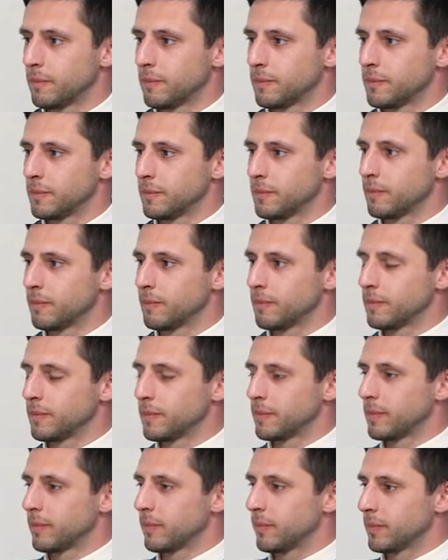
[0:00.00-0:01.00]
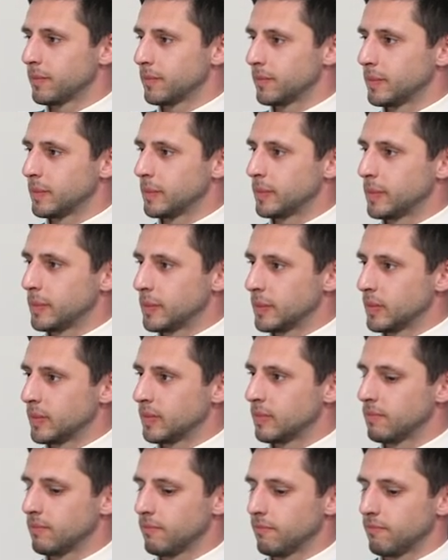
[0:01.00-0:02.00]

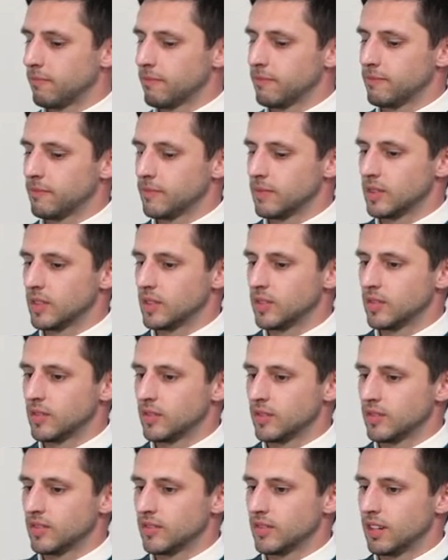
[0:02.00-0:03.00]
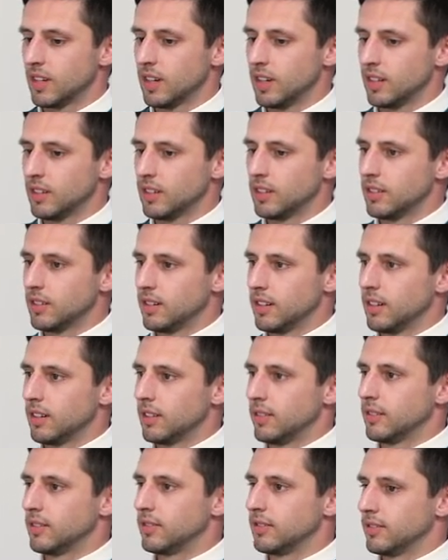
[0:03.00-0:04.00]

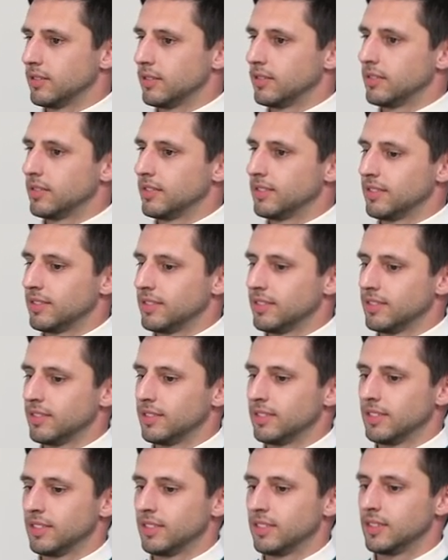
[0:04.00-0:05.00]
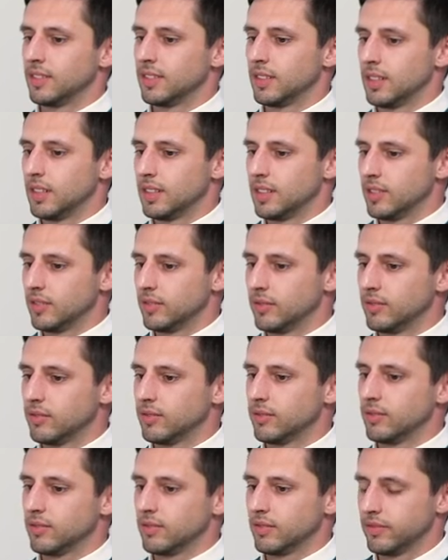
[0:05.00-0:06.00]

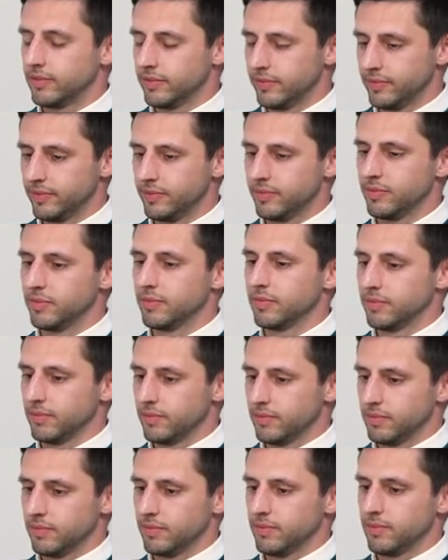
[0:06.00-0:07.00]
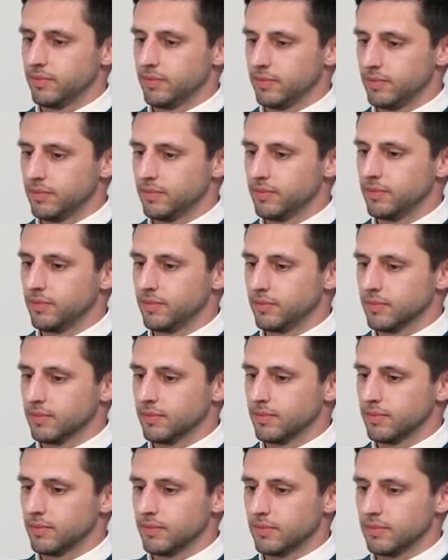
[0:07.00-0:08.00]
(silent)